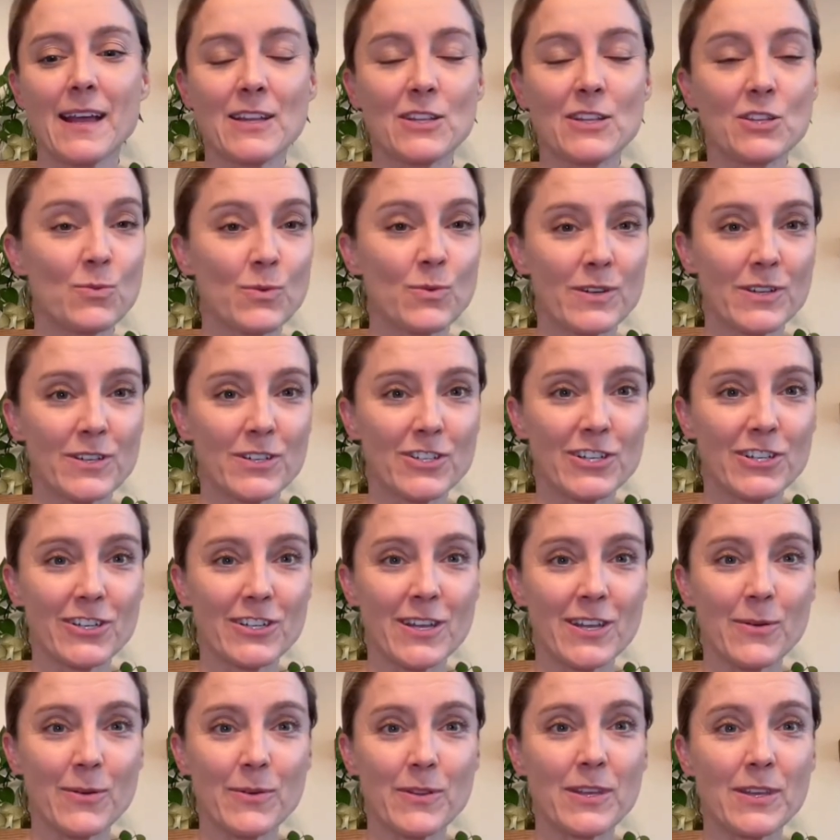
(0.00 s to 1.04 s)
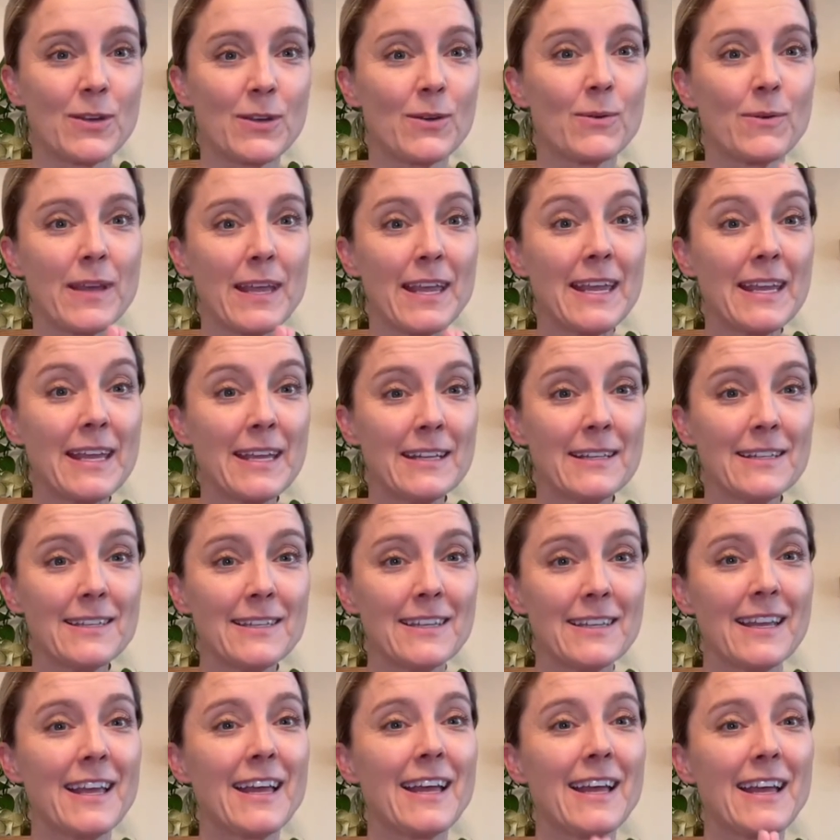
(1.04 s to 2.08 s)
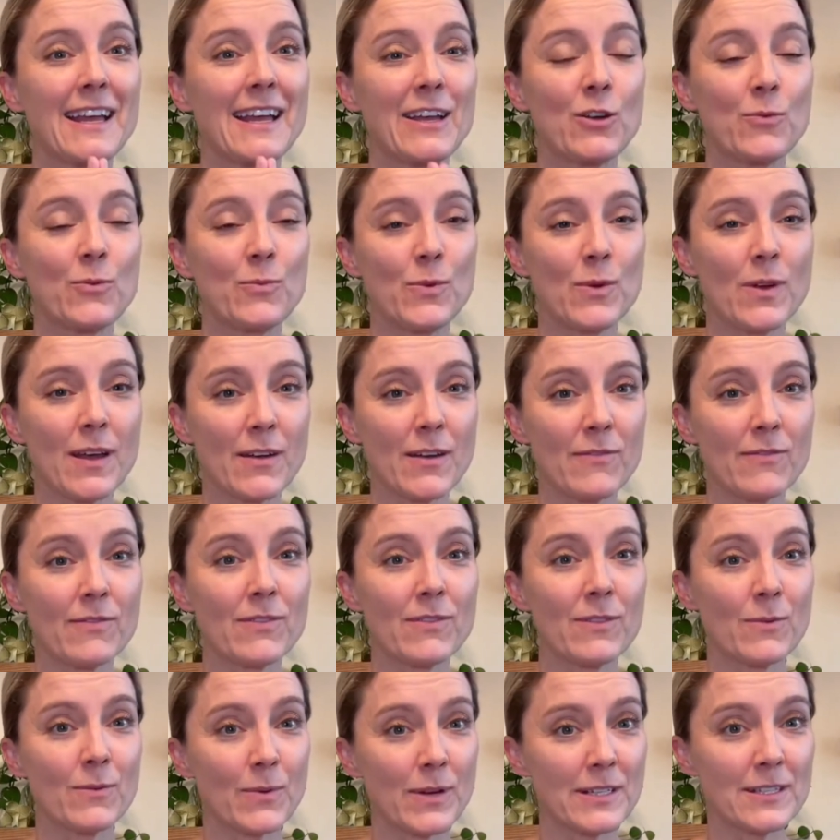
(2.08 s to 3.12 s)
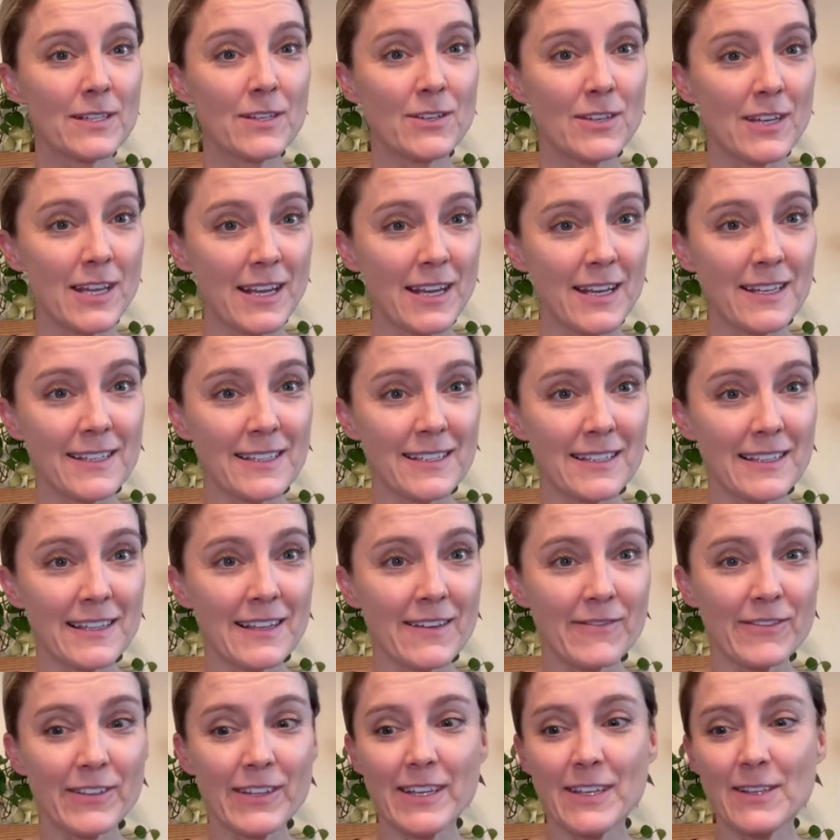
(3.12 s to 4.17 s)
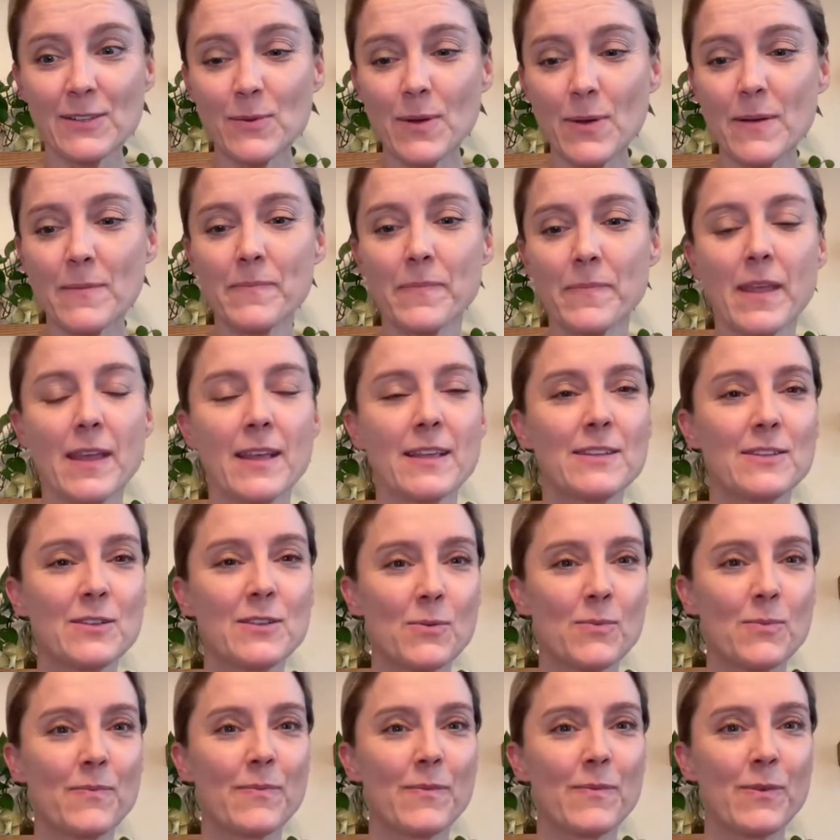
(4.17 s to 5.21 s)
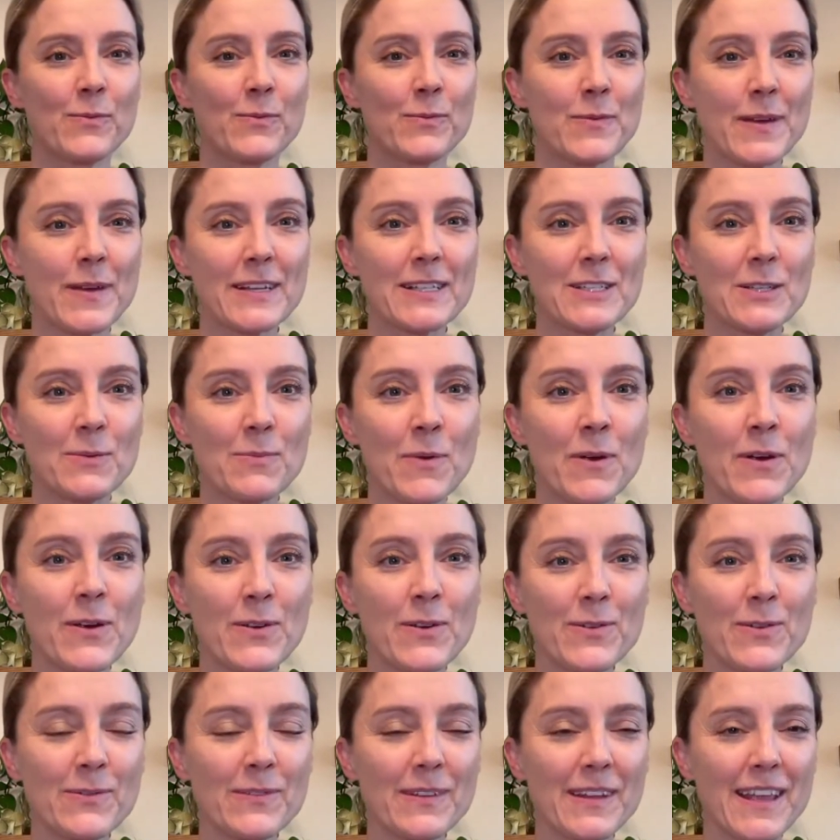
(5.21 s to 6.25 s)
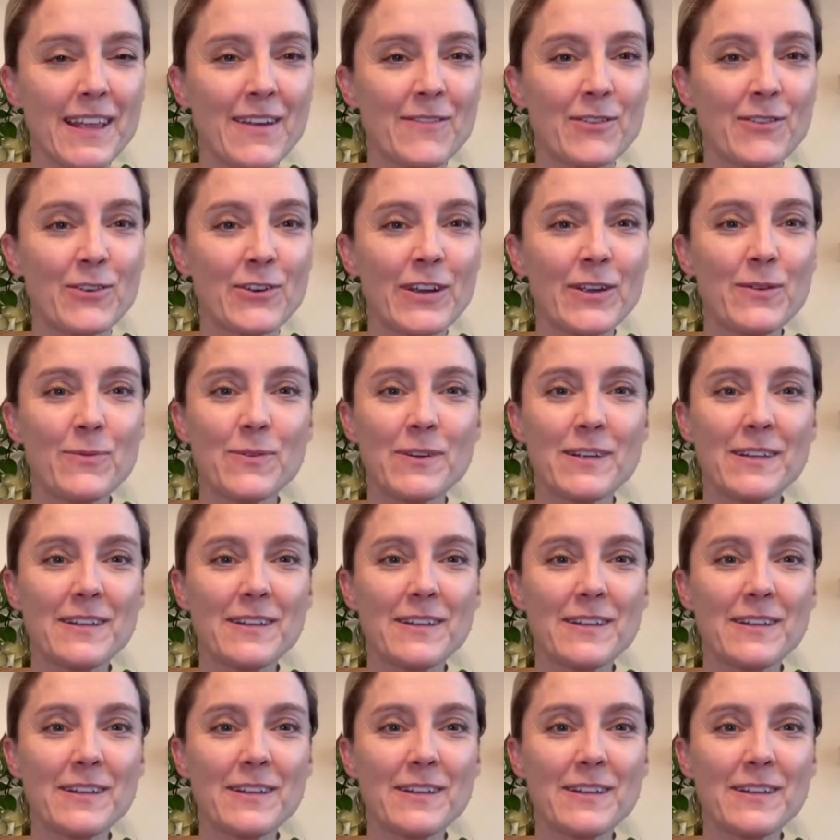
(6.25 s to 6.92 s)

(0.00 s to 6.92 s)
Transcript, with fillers: I just wanted to share that with you, and I hope you have the rest of your day is lovely as well. So, we'll be back tomorrow. Have a great